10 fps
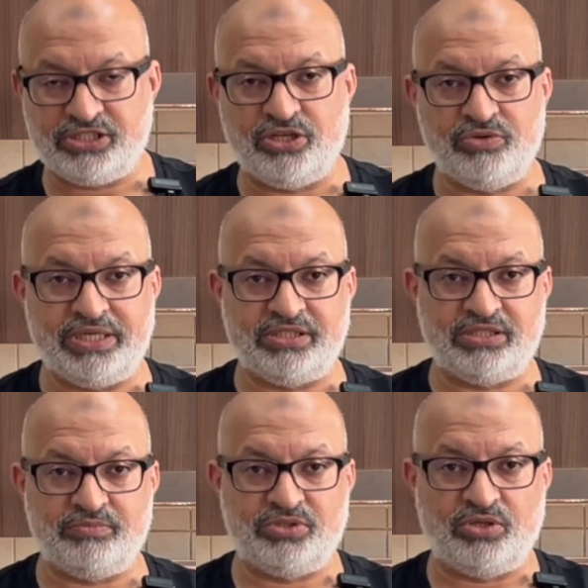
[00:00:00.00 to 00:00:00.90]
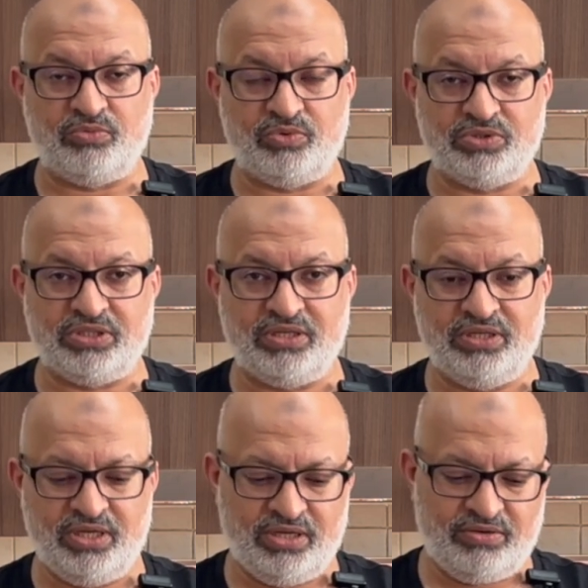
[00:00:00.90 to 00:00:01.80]
soak in some salt water
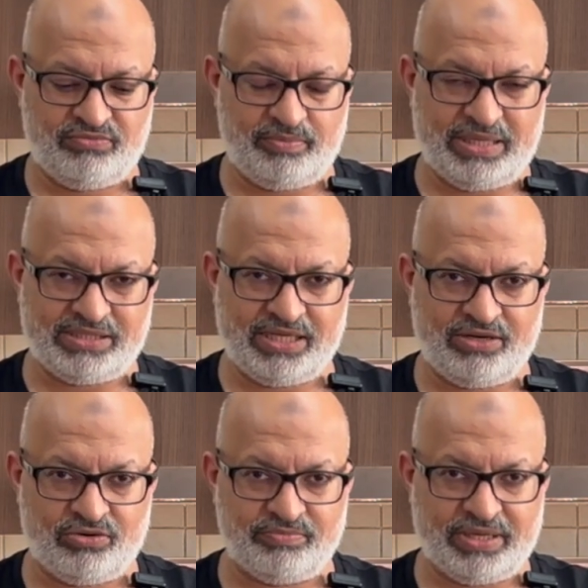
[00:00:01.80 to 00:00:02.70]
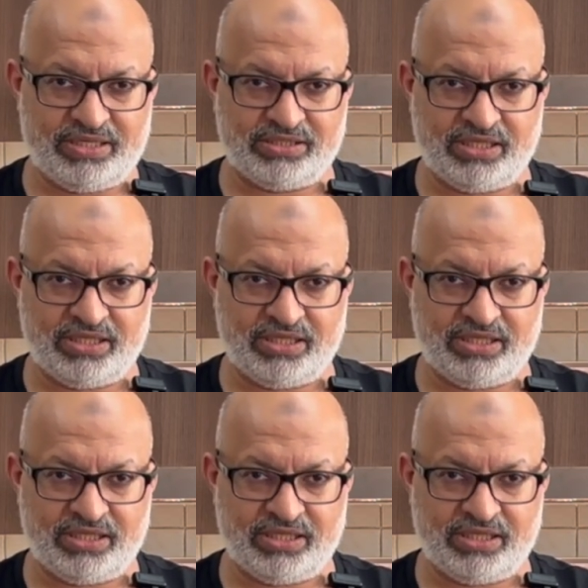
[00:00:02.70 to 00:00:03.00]
for about 10 odd minutes.